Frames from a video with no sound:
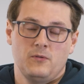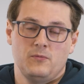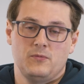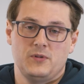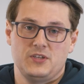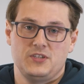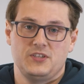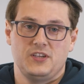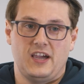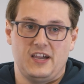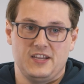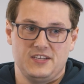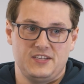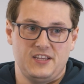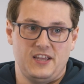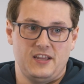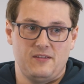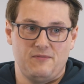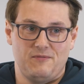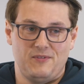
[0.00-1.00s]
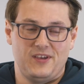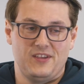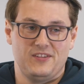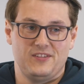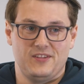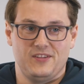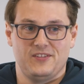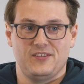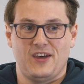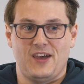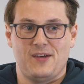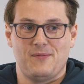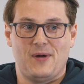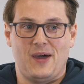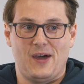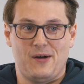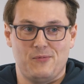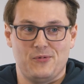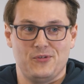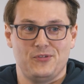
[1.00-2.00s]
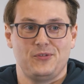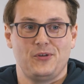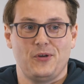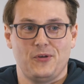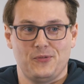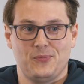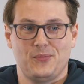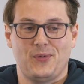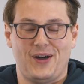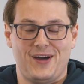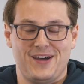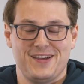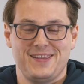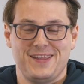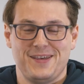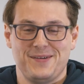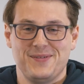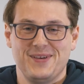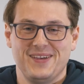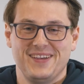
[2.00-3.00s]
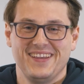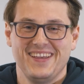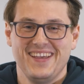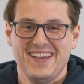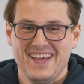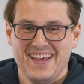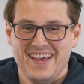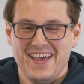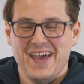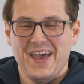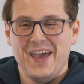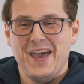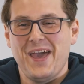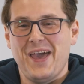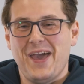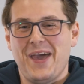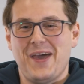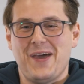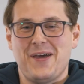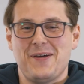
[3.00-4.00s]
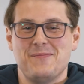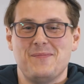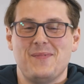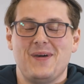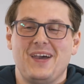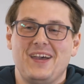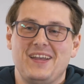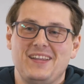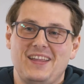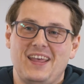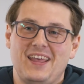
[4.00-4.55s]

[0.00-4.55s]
which actually I didn't realize at the time how much goes behind them. And